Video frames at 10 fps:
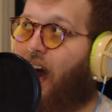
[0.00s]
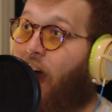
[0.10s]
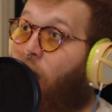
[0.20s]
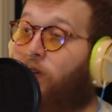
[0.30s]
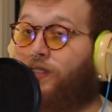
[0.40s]
I
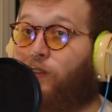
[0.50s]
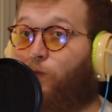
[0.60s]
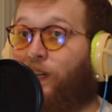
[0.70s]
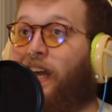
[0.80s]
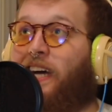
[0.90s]
also
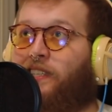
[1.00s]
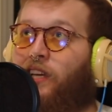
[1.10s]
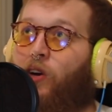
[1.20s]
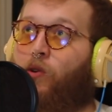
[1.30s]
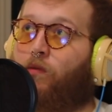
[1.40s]
realized
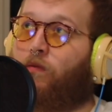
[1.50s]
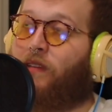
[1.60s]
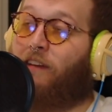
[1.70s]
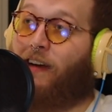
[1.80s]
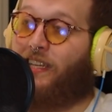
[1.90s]
though,
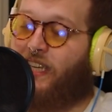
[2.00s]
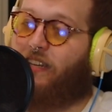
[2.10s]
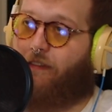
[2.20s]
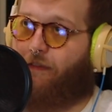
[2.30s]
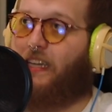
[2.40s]
if I
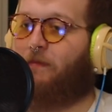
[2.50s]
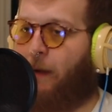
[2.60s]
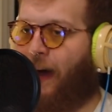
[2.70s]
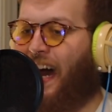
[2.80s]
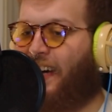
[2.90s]
didn't face my
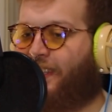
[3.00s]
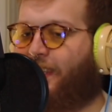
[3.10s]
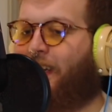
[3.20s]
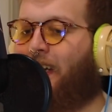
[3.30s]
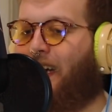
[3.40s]

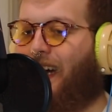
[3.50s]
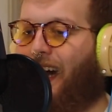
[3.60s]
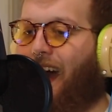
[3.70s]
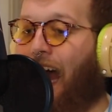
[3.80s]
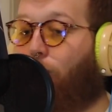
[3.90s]
past,
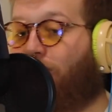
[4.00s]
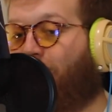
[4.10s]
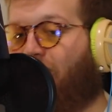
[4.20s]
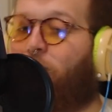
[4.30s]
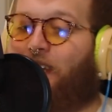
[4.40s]
I would
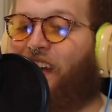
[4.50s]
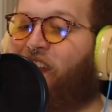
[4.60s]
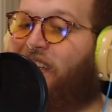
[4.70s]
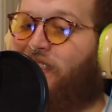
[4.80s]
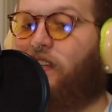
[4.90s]
still be in
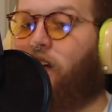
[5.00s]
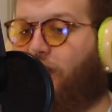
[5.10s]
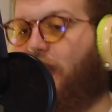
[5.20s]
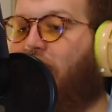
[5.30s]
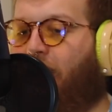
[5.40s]
that stuck
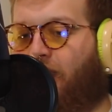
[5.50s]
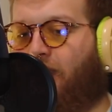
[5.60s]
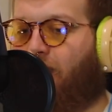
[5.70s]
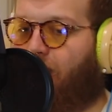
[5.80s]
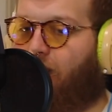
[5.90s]
state,
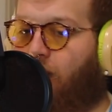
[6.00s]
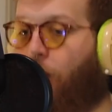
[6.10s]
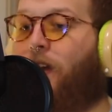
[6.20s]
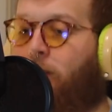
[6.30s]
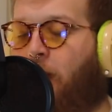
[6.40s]

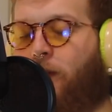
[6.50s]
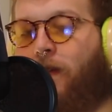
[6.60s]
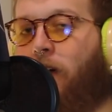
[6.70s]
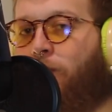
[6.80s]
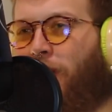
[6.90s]
hurting people
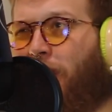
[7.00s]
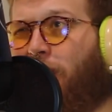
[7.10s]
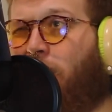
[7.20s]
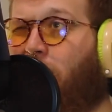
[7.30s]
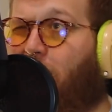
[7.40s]
around me,
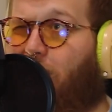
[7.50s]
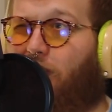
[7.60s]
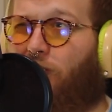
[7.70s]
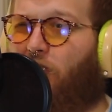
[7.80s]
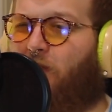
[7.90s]

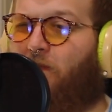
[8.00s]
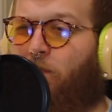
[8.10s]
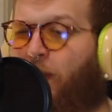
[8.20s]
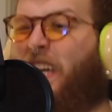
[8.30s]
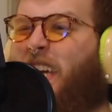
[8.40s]

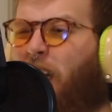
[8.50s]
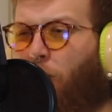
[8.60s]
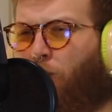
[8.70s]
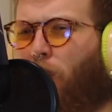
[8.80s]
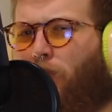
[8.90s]
just being a
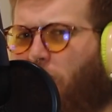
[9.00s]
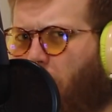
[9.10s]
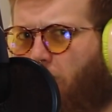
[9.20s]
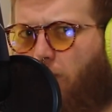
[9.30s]
gross